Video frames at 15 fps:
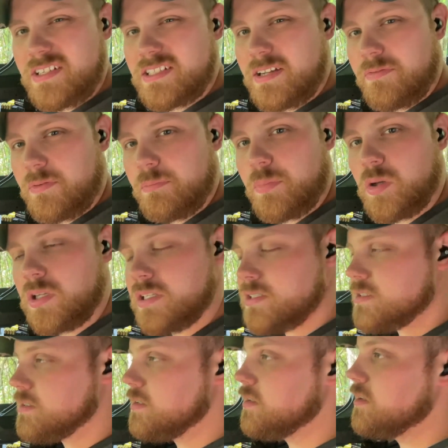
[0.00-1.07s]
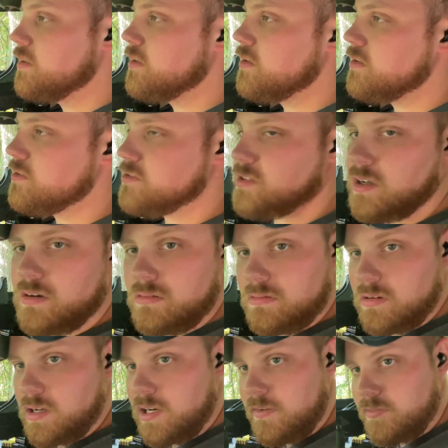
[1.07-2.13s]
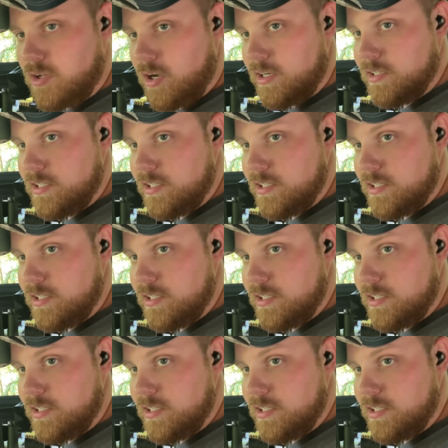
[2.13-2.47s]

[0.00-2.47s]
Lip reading: different bullets. So enough talking.